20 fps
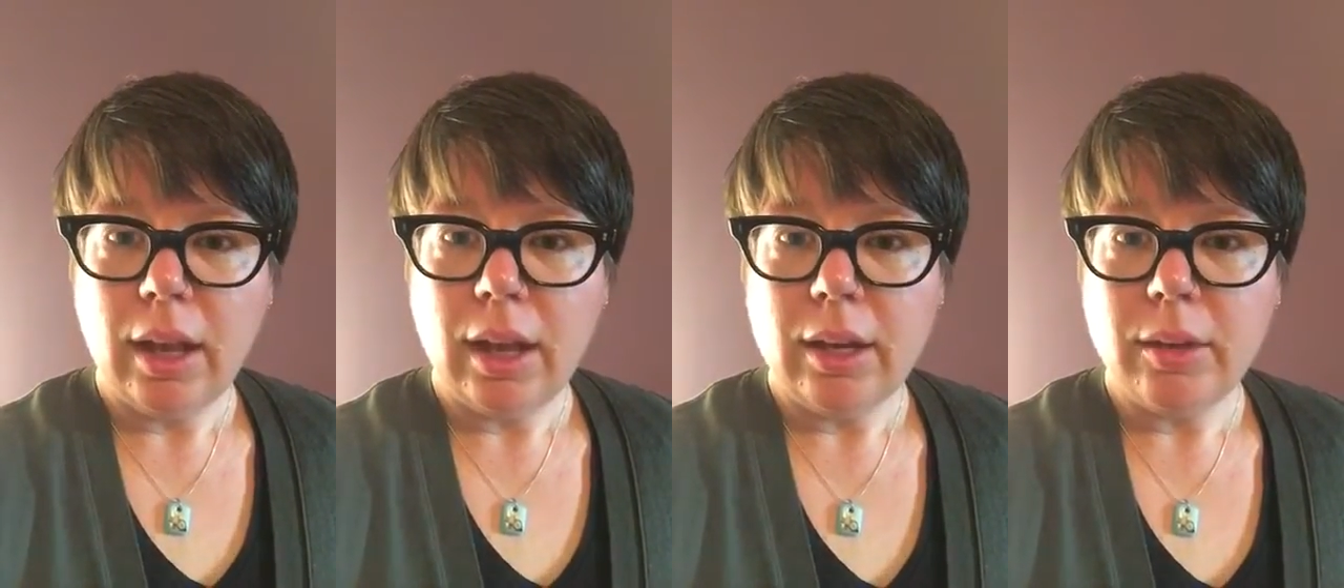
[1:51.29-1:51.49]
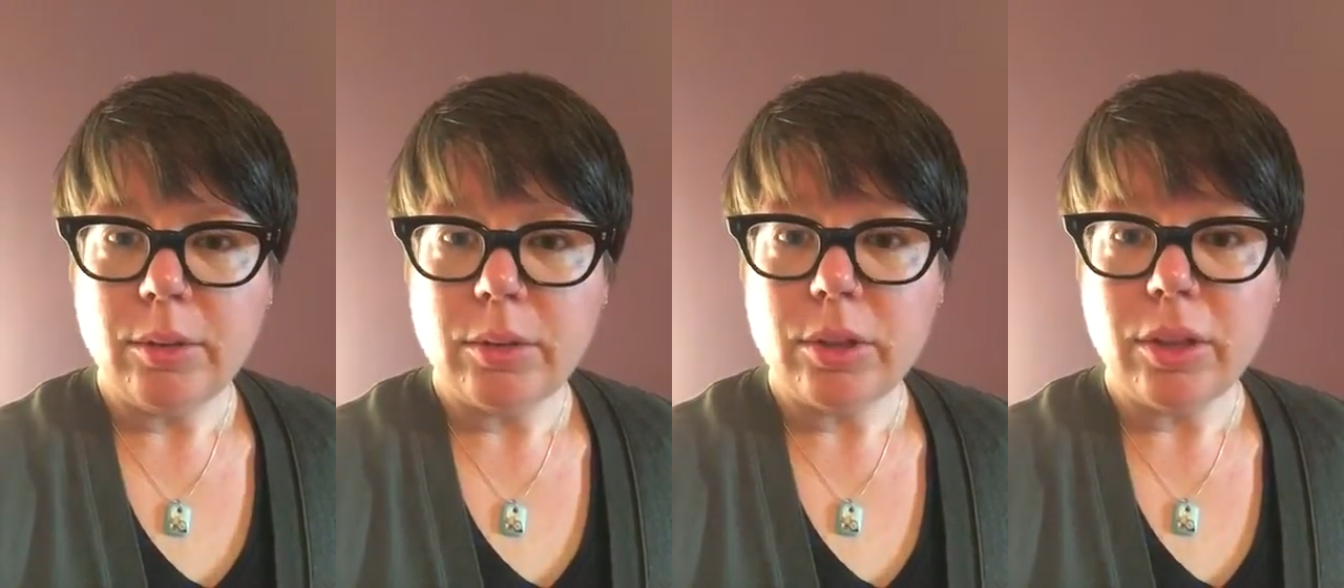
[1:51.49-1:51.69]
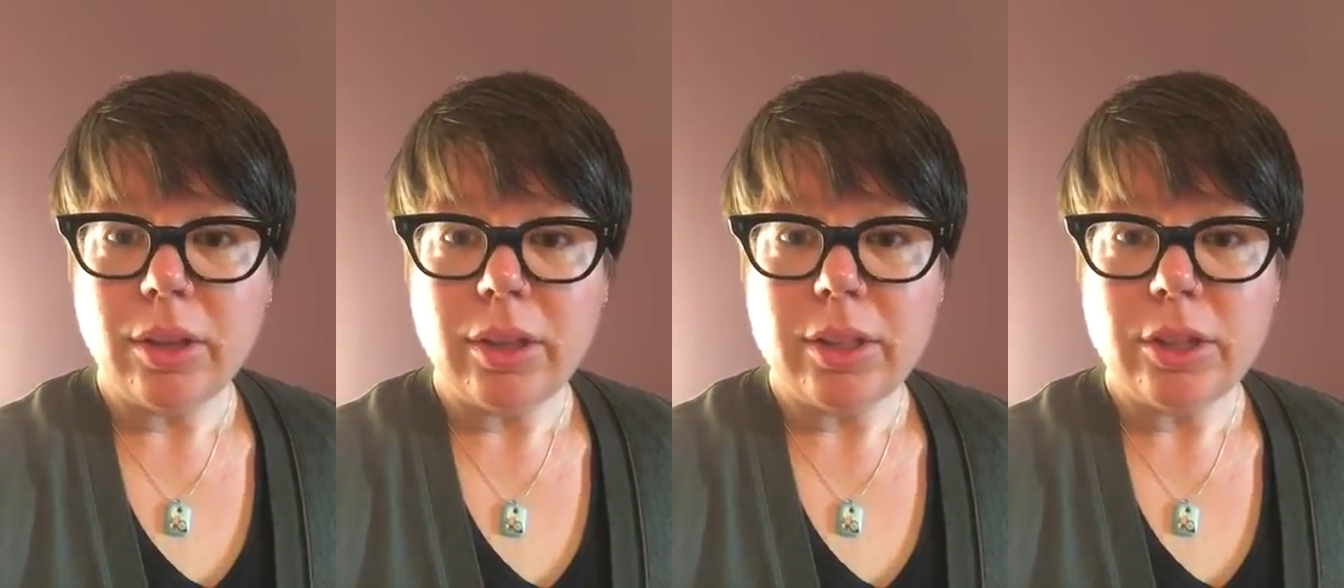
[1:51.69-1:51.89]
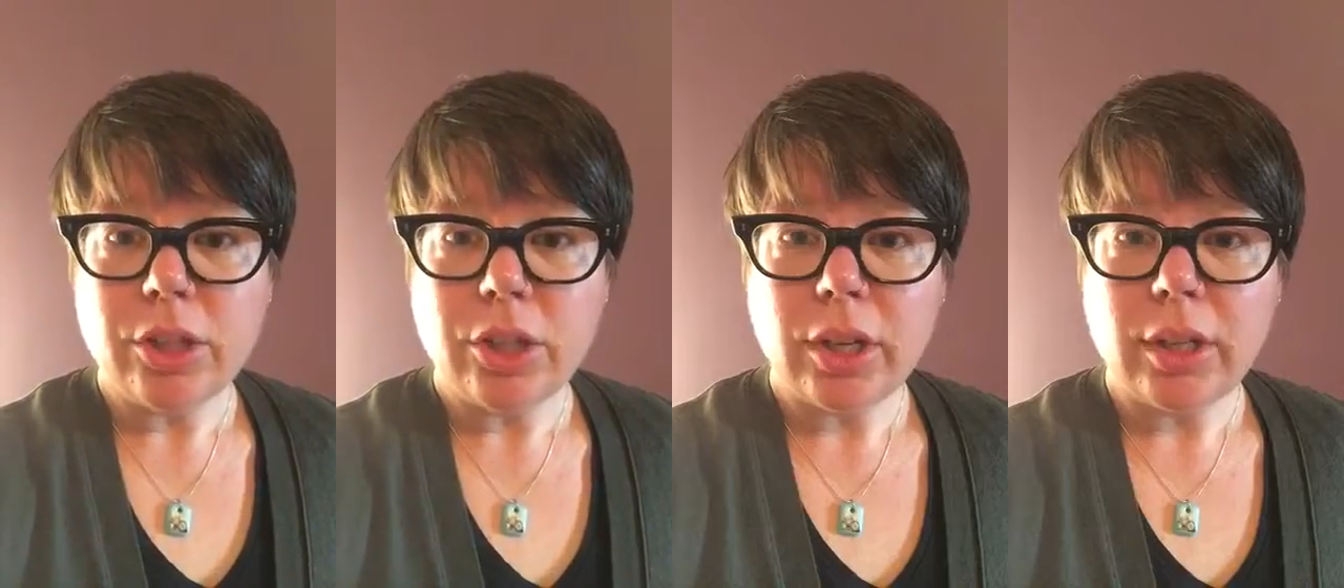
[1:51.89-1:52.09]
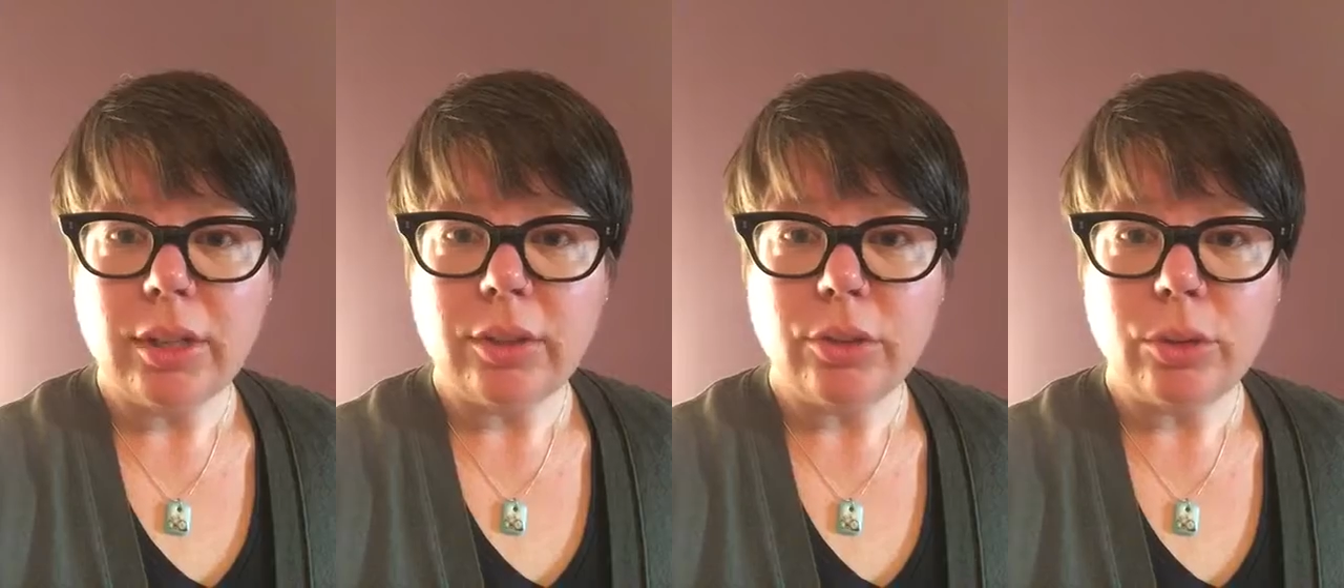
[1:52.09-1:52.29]
And it was called the
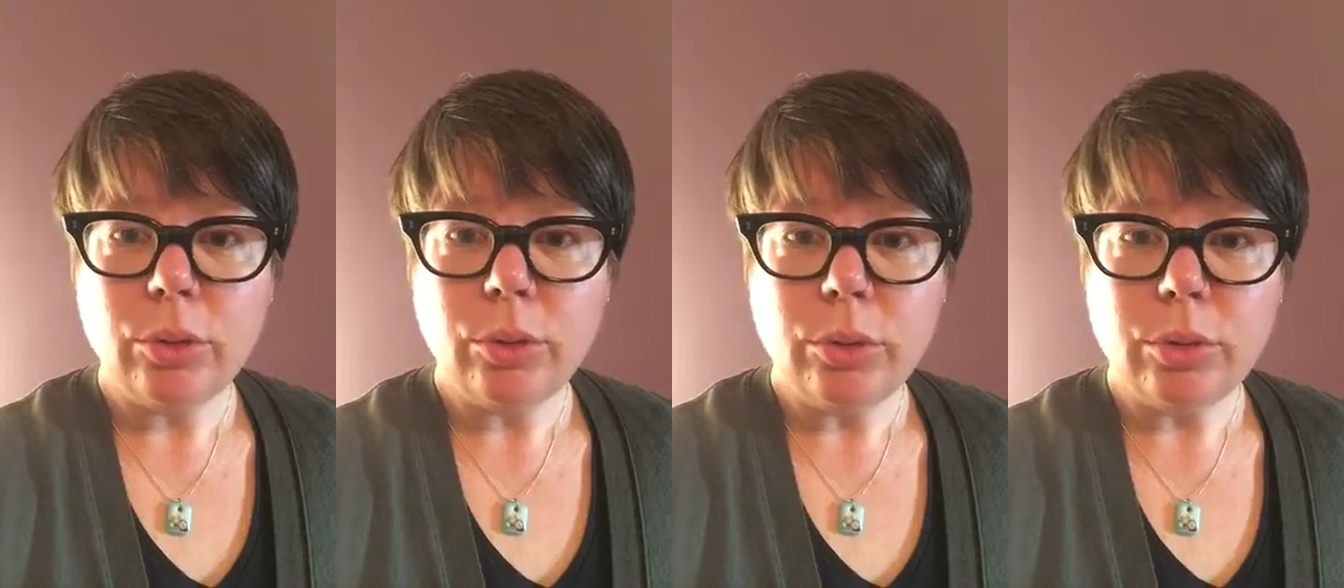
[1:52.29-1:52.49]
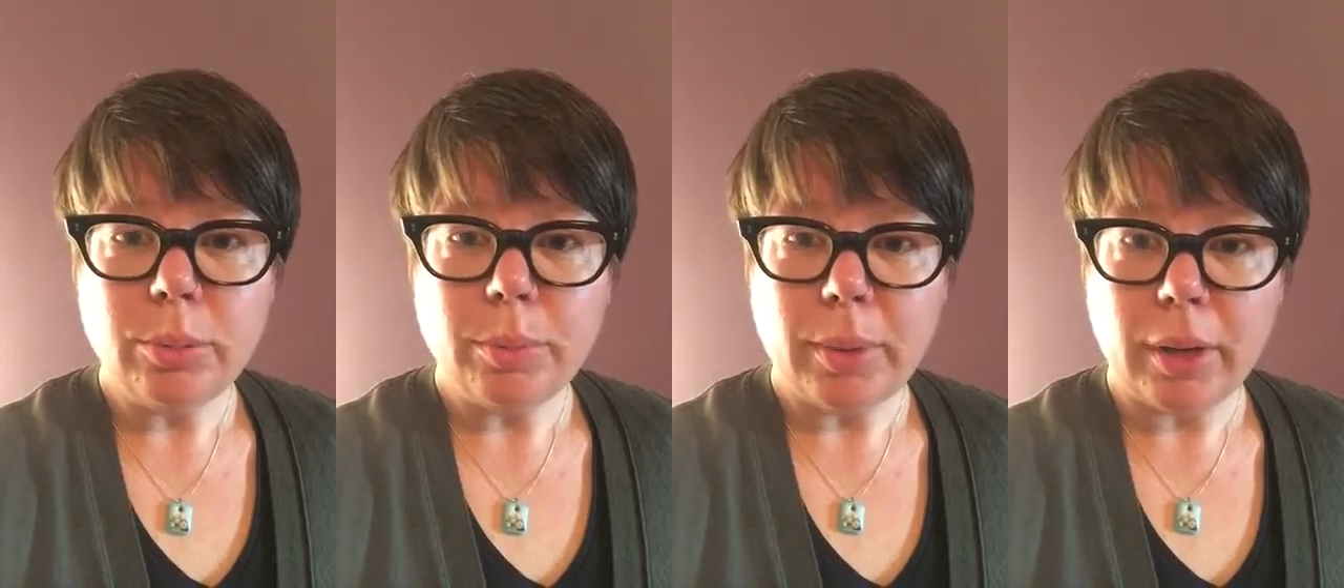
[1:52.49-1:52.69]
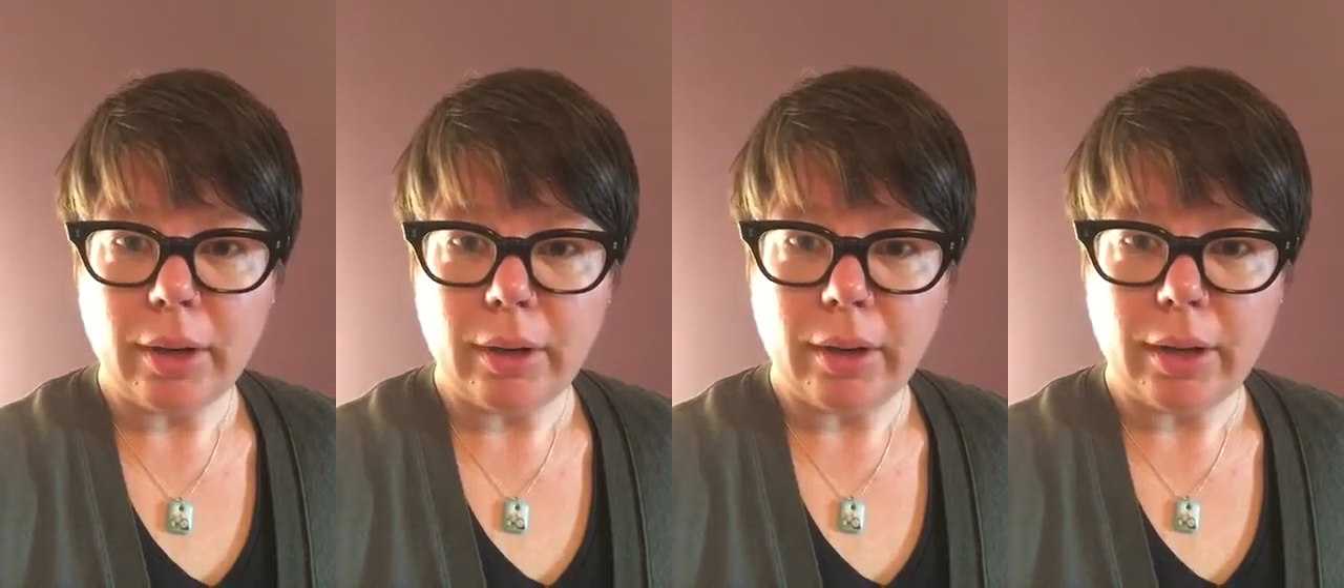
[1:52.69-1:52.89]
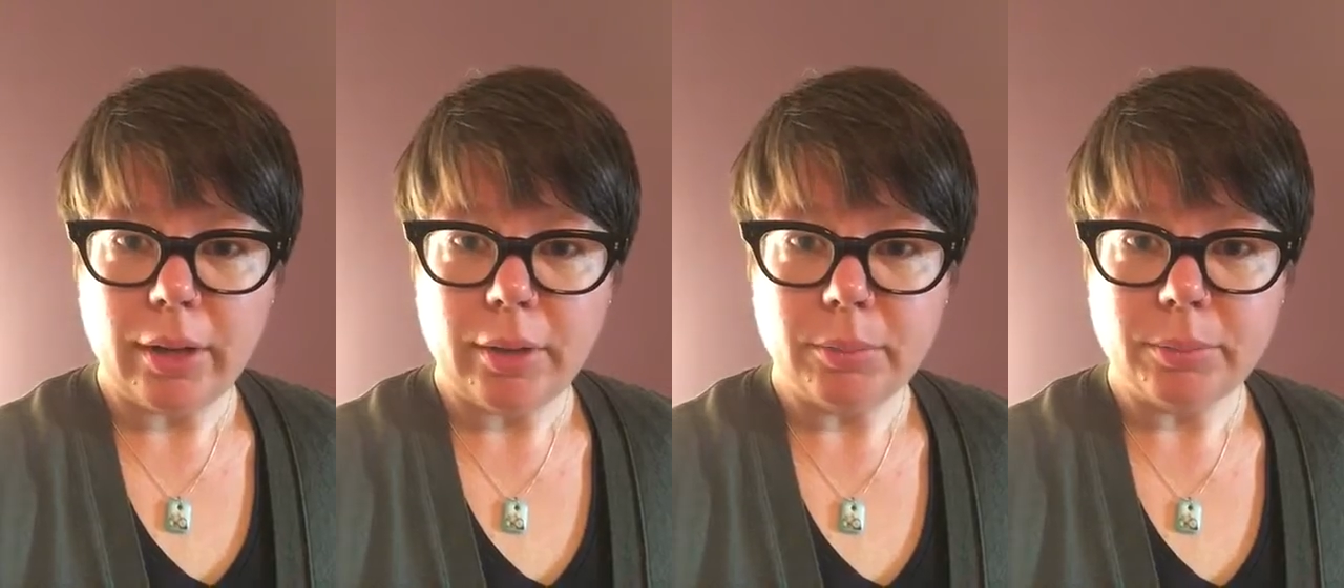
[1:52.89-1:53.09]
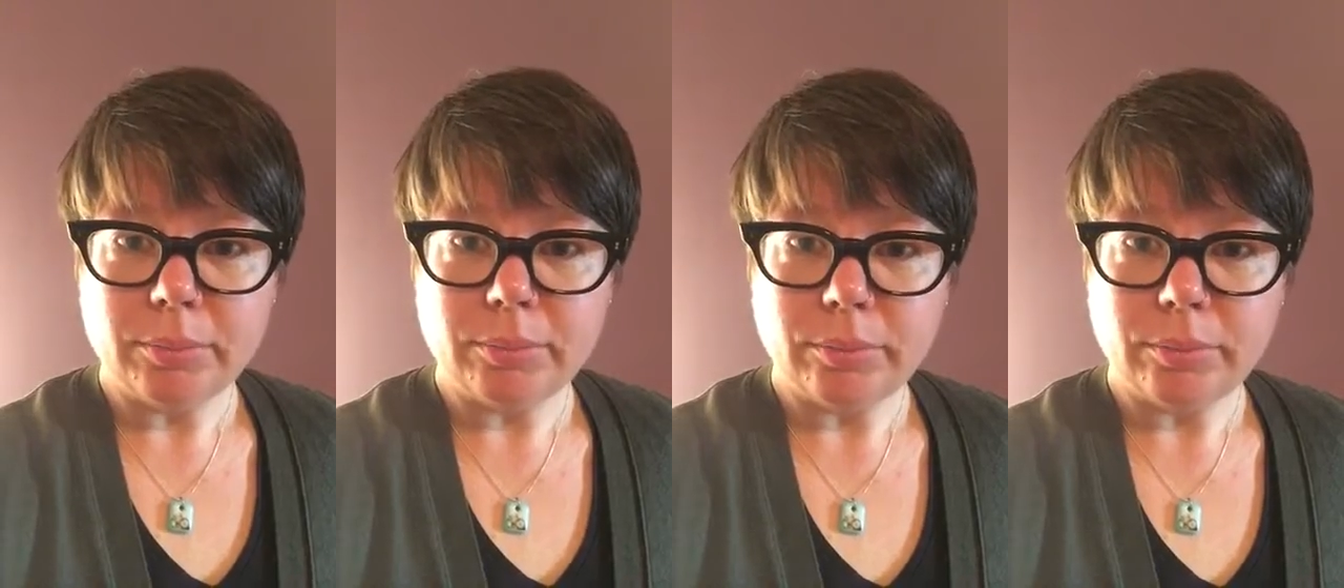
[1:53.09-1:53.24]
Chinese gooseberry.